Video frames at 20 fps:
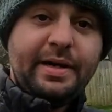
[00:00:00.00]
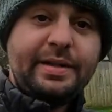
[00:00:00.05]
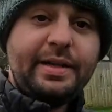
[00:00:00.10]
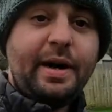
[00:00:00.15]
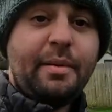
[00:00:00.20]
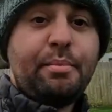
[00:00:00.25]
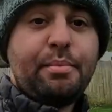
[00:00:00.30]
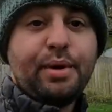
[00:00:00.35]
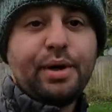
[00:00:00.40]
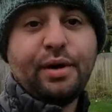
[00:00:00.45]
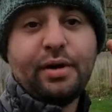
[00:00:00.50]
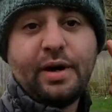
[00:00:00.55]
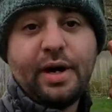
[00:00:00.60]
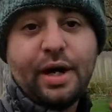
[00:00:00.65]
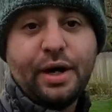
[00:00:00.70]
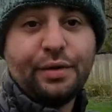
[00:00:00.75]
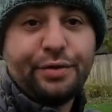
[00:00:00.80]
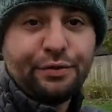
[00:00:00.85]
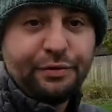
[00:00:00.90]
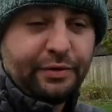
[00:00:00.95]
number
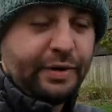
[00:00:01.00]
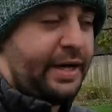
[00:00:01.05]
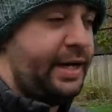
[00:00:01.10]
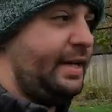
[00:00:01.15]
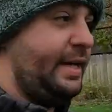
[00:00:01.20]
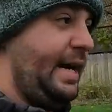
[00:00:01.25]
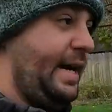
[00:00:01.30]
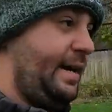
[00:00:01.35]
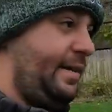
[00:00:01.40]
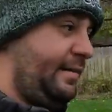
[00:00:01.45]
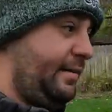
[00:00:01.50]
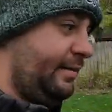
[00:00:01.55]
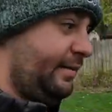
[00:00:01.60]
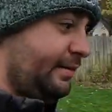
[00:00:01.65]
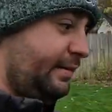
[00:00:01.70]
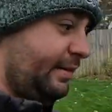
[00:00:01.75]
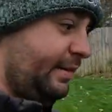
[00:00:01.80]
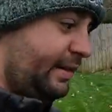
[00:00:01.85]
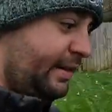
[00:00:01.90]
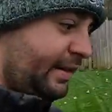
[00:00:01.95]
three now.
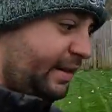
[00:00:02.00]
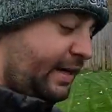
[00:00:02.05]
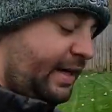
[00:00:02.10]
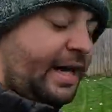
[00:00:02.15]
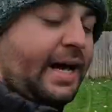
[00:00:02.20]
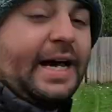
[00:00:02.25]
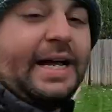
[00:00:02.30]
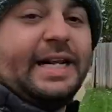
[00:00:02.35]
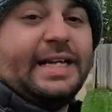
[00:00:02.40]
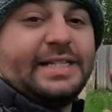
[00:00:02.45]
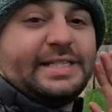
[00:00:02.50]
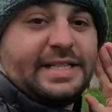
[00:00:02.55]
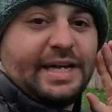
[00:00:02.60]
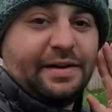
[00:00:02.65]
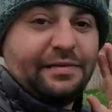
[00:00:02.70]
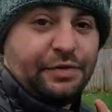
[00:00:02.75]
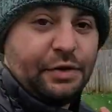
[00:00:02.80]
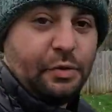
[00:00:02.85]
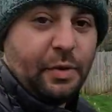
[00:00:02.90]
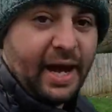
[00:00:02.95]
And it's
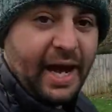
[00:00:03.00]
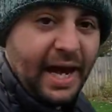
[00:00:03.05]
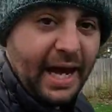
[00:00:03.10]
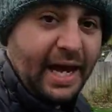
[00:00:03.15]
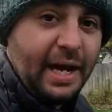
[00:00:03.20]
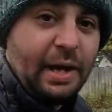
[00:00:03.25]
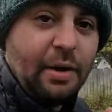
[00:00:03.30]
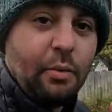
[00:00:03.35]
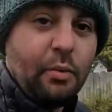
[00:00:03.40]
if you hate